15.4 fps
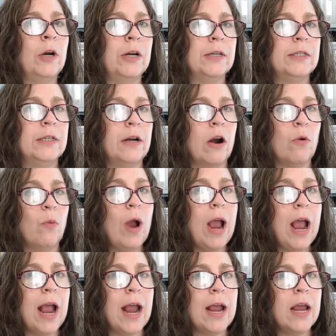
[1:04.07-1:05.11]
where it's in our
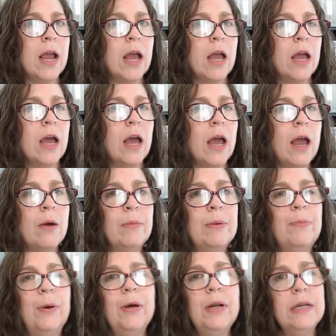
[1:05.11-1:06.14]
way and
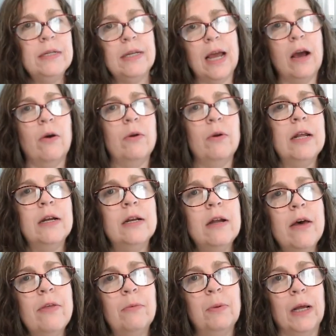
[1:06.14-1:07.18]
we put it down in
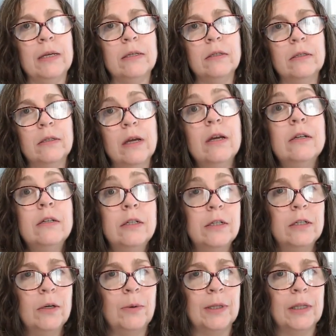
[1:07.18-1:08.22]
another place to
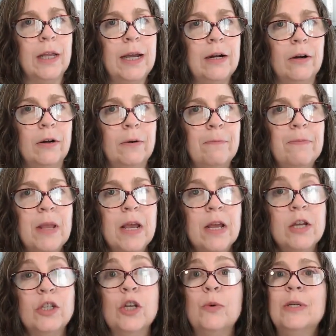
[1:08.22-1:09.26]
deal with later.
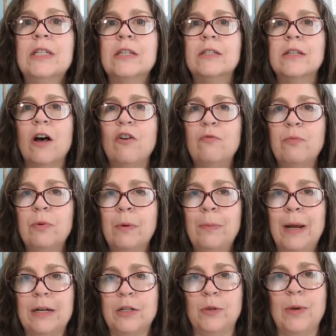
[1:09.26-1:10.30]
So it's a
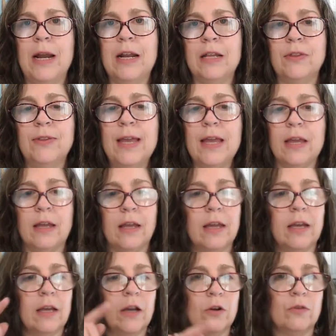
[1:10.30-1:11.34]
self-perpetuating thing.
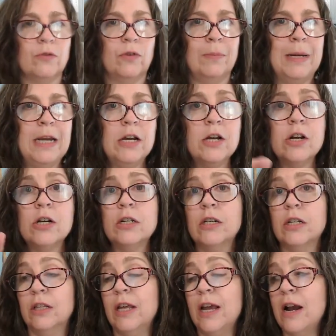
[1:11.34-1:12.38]
It goes from here
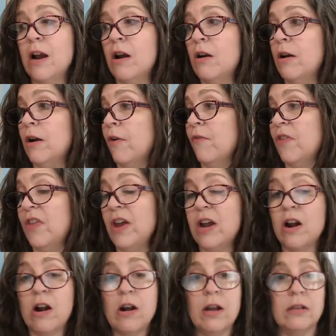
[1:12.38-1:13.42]
to there and over
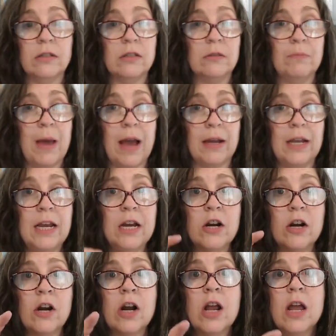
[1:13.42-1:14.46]
there and back
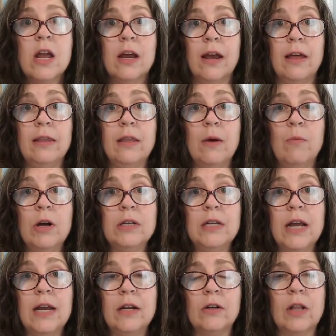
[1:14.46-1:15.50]
here. And then one
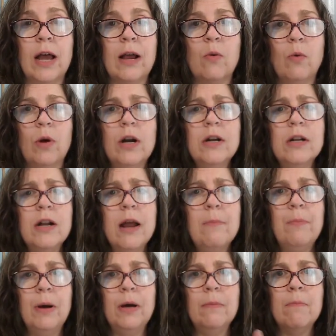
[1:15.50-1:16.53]
day you're like, where did I
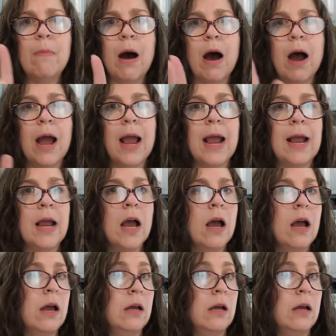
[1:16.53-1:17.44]
put my